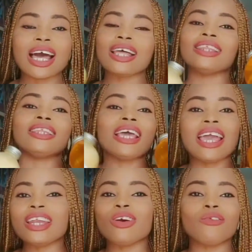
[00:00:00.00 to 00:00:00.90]
add
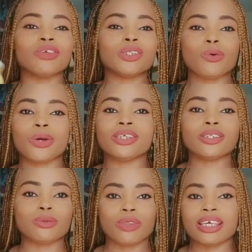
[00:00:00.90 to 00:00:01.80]
any of these oils
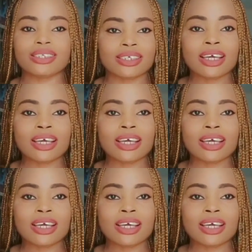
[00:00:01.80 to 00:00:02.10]
to this